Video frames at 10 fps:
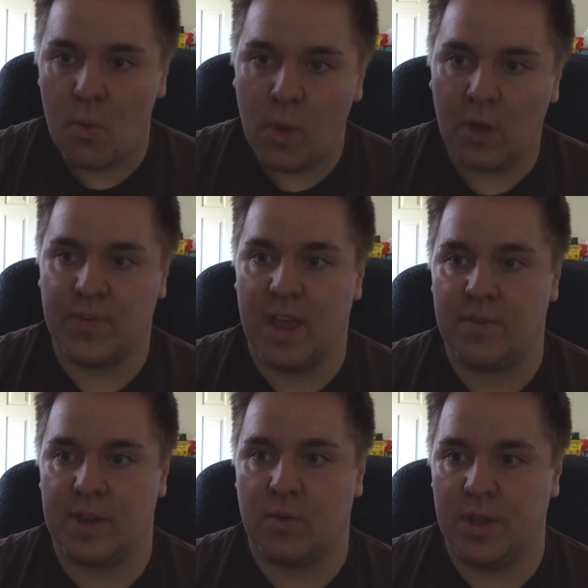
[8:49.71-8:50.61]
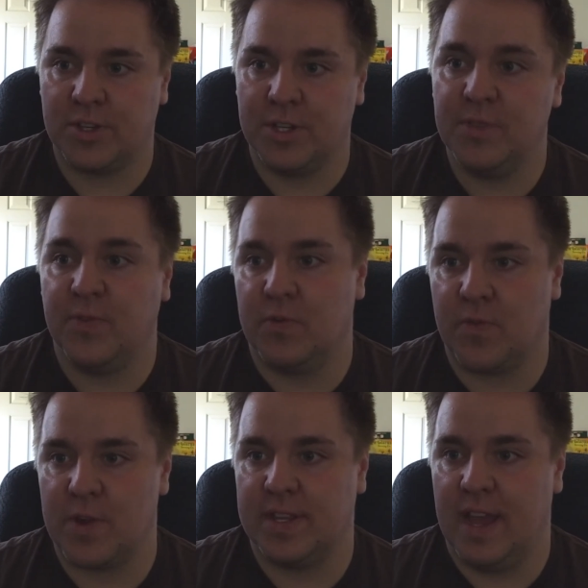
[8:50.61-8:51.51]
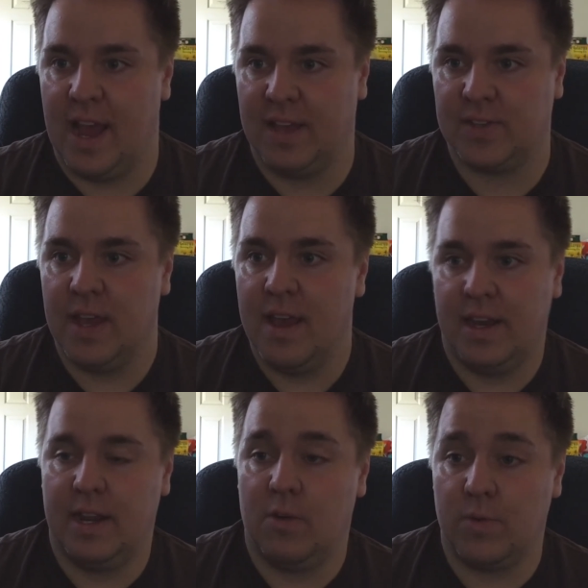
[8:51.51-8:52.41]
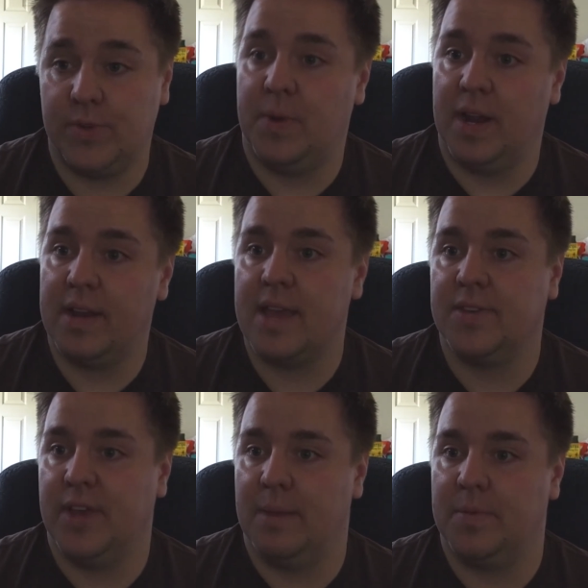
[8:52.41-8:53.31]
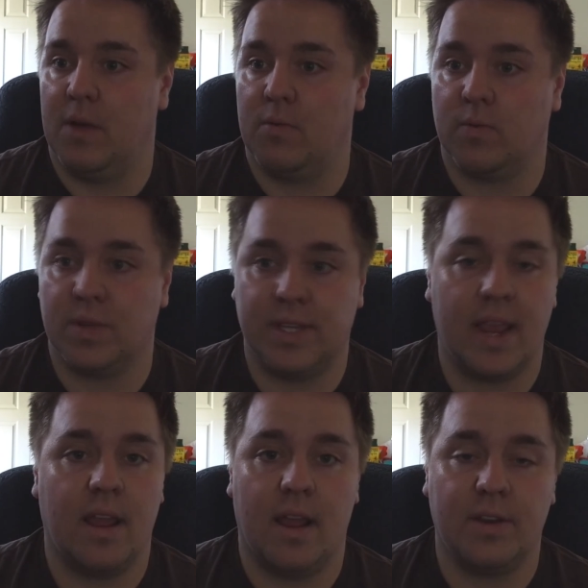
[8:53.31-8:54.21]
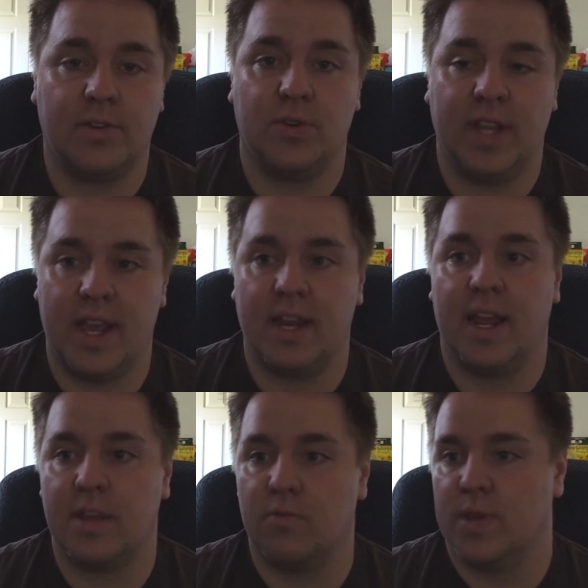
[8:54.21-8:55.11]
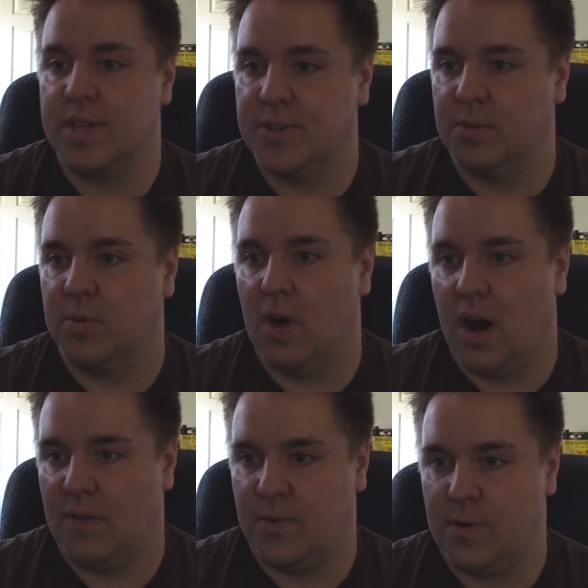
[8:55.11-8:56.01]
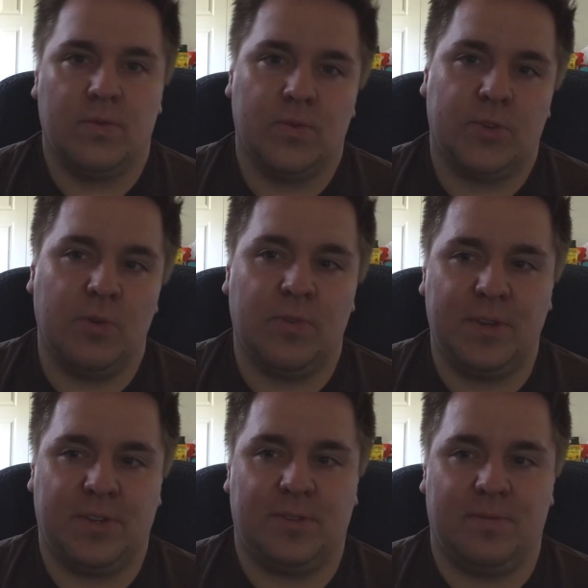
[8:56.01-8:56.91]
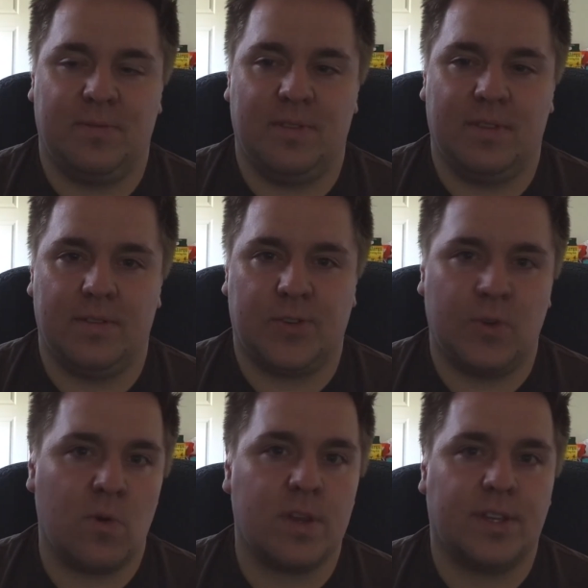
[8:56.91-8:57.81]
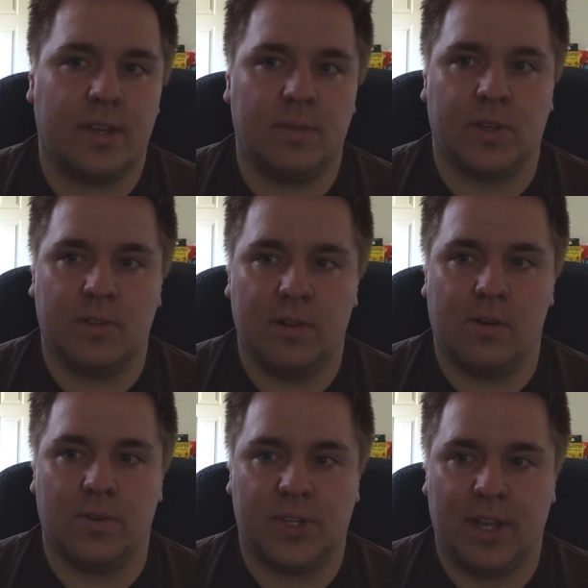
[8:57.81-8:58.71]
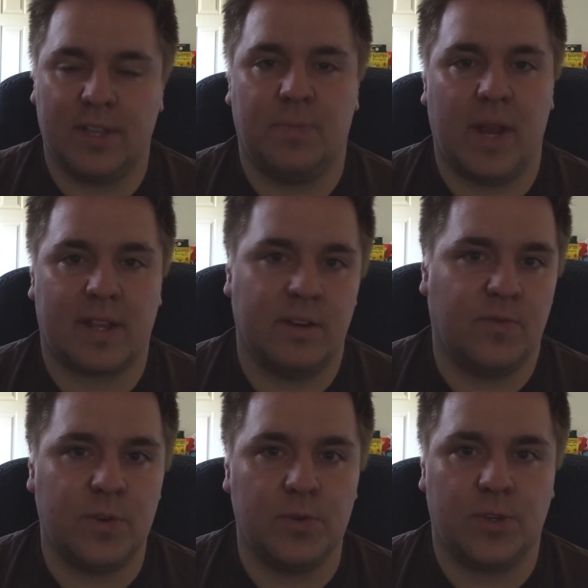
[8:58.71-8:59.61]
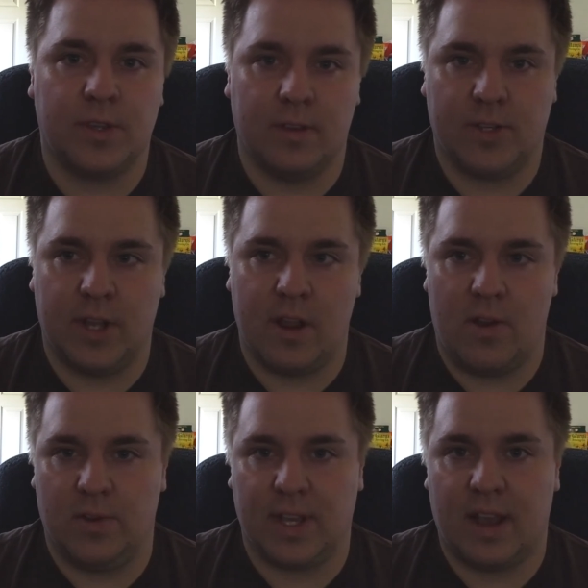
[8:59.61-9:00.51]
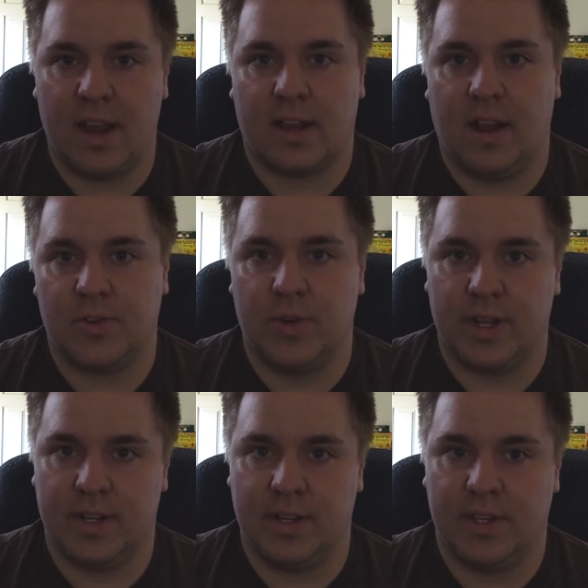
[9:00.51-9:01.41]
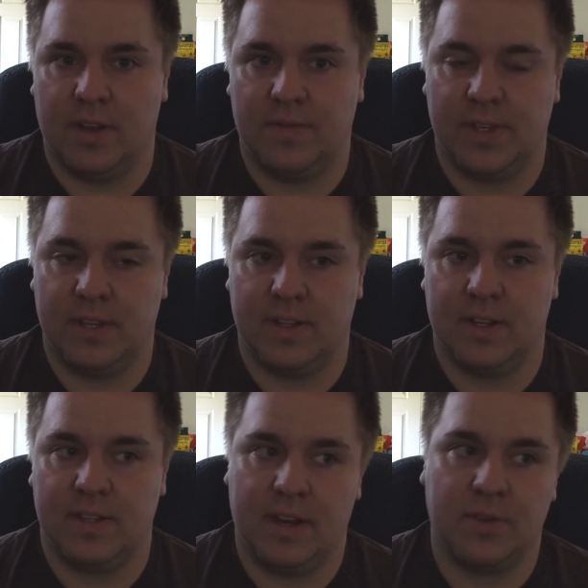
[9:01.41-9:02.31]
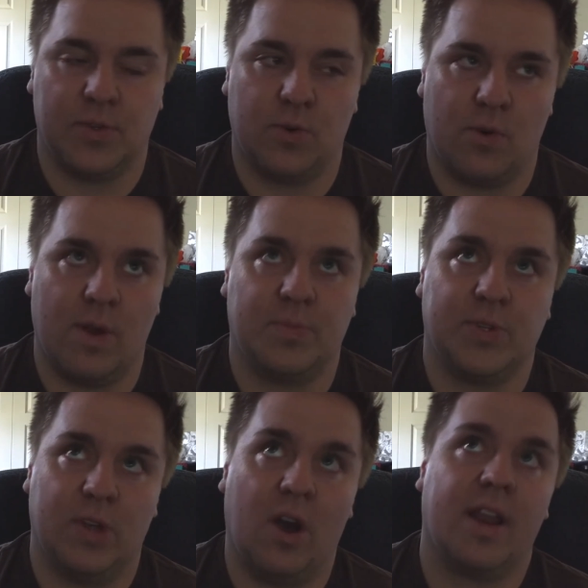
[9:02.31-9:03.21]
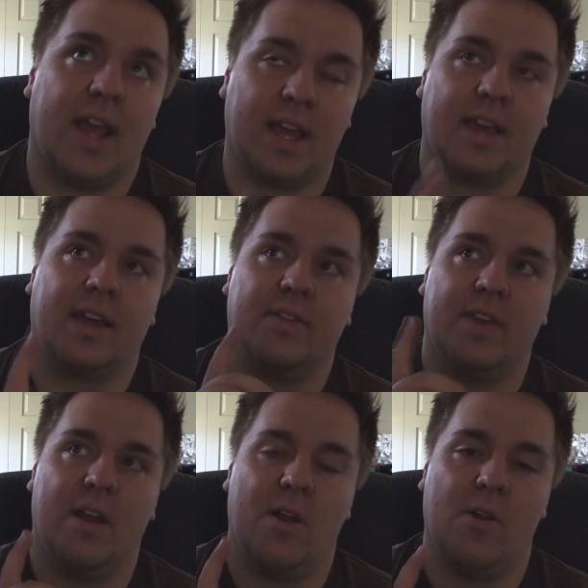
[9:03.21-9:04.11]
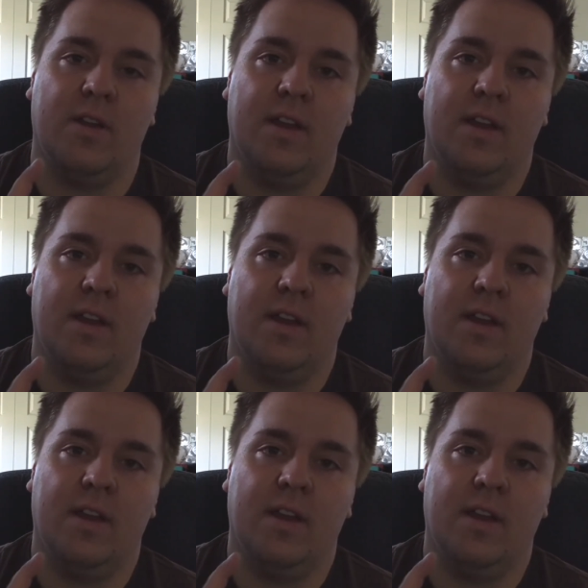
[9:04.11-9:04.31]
Well, if you have any questions, feel free to ask, and I will respond ASAP. I will entertain any reasonable offer. So this story seems a little suspect in a few scenarios. It kind of contradicted itself. It says the Nintendo store rep saw it hanging in there,